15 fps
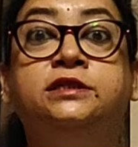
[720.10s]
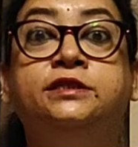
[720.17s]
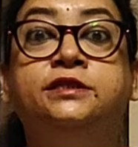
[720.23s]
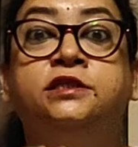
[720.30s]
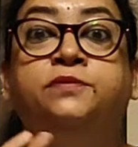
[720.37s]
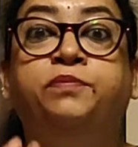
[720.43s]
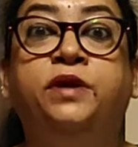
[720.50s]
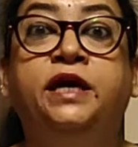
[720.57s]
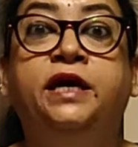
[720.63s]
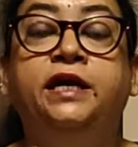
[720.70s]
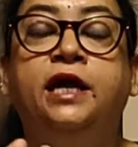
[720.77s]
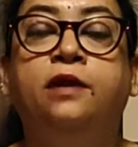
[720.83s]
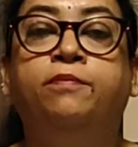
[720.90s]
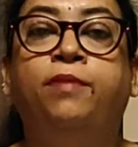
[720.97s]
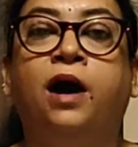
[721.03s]
to be very
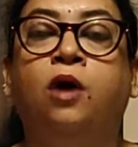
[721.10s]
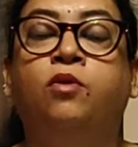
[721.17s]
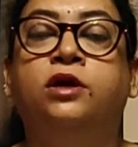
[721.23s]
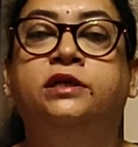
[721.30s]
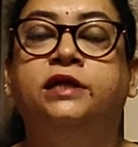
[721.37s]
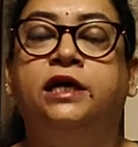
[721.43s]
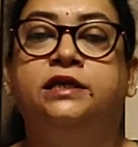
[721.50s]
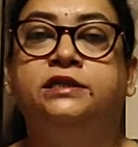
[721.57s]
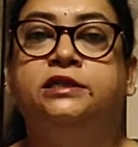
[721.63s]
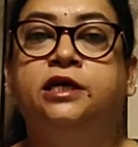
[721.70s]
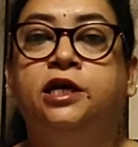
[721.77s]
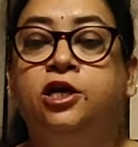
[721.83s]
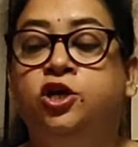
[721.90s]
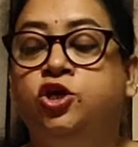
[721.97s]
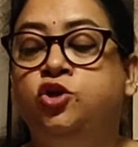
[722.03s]
fast because it is
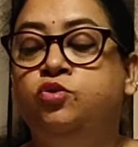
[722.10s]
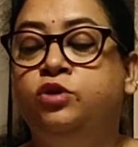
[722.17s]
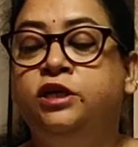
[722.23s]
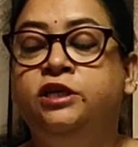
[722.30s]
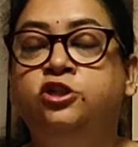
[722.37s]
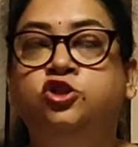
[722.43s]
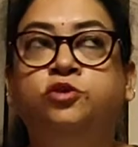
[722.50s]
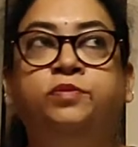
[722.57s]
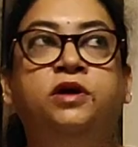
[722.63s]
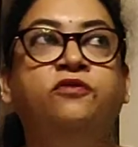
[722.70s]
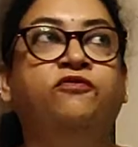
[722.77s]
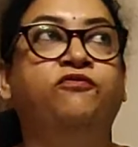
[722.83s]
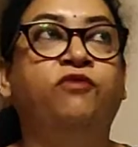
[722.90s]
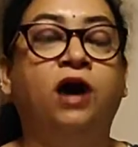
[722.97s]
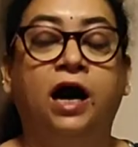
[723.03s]
a speed and
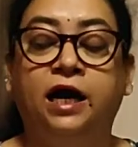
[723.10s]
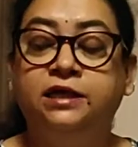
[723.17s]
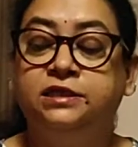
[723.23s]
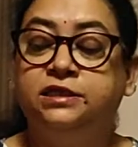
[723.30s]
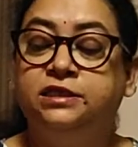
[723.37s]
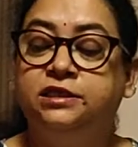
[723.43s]
power test.